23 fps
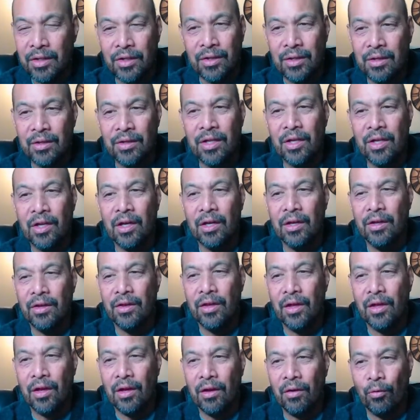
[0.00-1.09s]

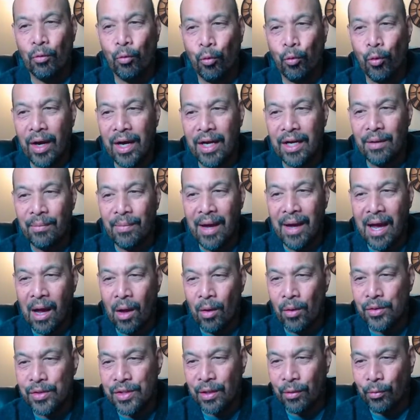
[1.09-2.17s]
The random
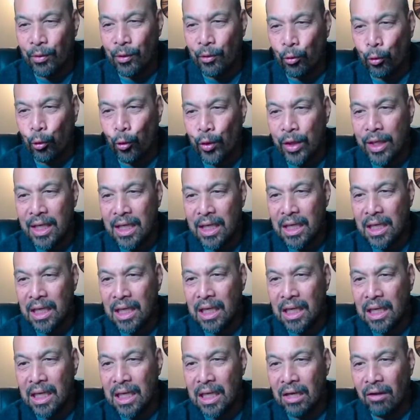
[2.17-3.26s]
house, I would
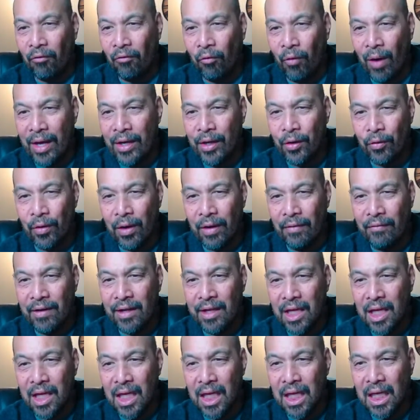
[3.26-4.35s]
re-render
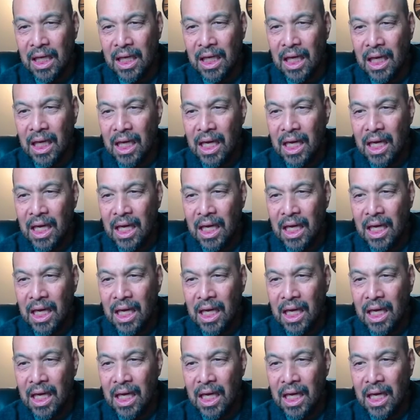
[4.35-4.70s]
everything